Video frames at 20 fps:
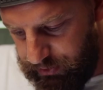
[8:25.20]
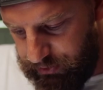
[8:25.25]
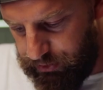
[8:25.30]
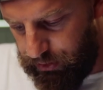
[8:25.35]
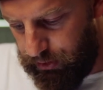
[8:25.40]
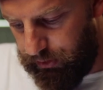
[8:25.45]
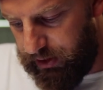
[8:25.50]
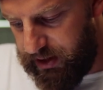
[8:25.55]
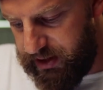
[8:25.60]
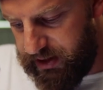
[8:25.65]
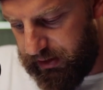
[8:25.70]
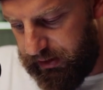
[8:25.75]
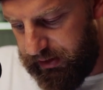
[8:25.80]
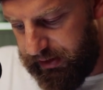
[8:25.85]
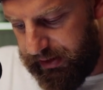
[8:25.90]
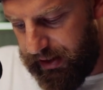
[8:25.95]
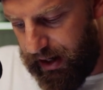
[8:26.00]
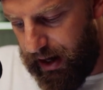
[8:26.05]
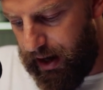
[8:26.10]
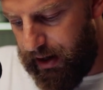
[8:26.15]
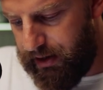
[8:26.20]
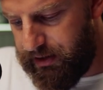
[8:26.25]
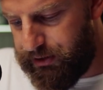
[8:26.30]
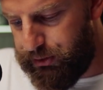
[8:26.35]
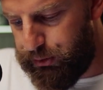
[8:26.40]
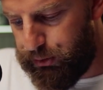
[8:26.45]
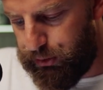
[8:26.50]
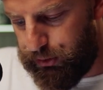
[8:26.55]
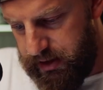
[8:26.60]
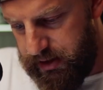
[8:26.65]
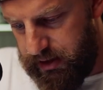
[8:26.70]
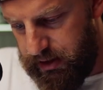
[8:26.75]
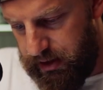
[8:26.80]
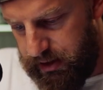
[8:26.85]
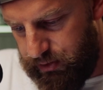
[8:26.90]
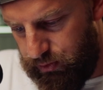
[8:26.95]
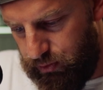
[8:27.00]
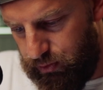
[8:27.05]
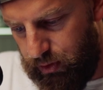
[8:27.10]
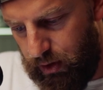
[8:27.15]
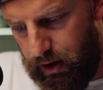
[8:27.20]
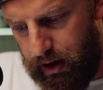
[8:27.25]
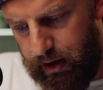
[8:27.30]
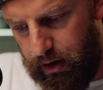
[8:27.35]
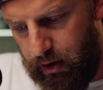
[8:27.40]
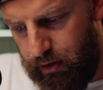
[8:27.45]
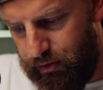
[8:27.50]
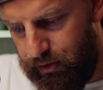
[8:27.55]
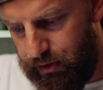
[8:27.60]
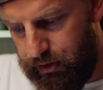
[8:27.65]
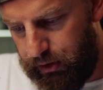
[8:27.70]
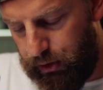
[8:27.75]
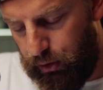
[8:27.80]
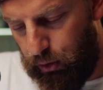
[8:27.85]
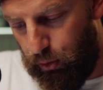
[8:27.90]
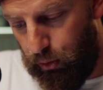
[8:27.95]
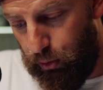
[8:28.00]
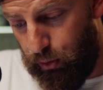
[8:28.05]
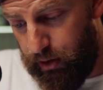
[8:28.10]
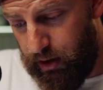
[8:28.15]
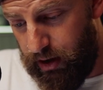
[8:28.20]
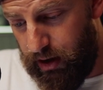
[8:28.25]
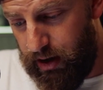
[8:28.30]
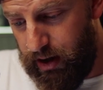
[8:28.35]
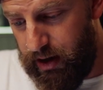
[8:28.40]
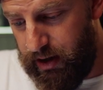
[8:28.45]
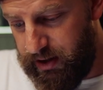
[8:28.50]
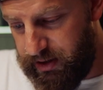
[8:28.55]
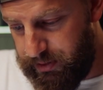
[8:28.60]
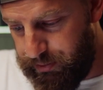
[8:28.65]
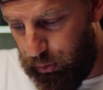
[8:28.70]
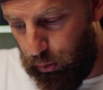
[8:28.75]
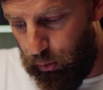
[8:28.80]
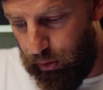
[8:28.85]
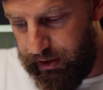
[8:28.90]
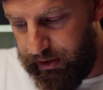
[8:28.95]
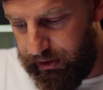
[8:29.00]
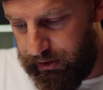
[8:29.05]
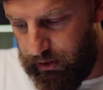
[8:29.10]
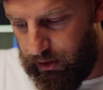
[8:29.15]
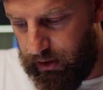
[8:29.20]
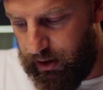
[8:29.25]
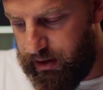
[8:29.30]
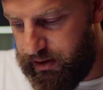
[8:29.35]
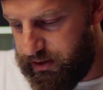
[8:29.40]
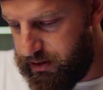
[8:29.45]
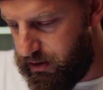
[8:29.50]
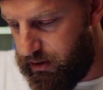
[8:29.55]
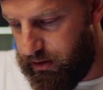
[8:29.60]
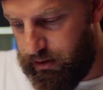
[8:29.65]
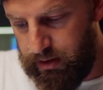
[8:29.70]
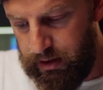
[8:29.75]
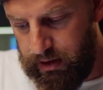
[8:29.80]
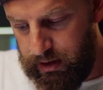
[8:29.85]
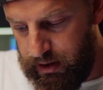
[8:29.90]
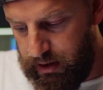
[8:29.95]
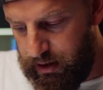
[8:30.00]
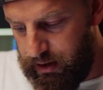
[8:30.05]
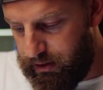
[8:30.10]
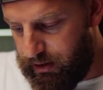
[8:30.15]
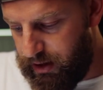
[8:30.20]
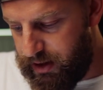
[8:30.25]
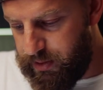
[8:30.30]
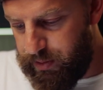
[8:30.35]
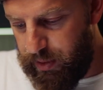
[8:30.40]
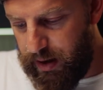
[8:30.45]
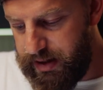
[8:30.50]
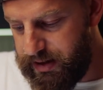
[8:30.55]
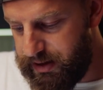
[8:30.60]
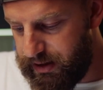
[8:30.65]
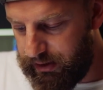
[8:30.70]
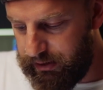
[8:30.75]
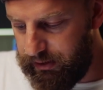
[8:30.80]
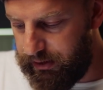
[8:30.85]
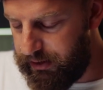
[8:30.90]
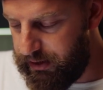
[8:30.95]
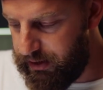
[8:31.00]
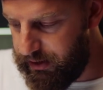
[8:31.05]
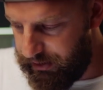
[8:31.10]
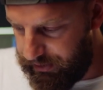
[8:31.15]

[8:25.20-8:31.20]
so let's click add door it's right over in the corner and it's 0.9 so that's basically